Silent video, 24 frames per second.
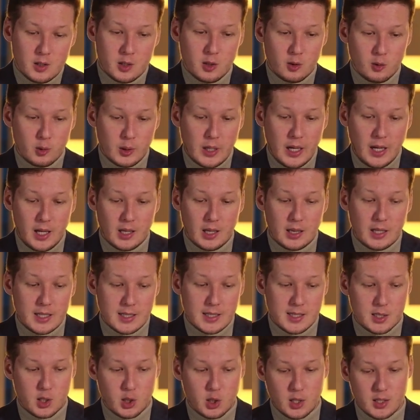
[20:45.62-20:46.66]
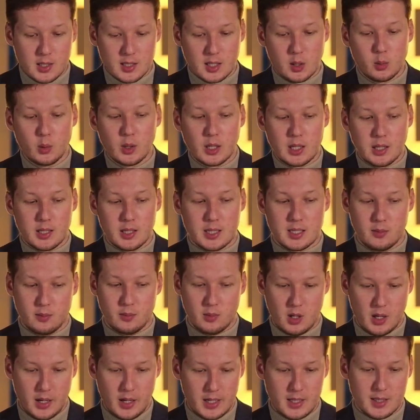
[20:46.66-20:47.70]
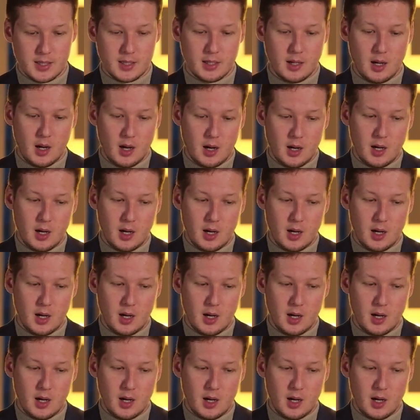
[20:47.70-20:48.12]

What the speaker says: So again, let's just quickly summarize.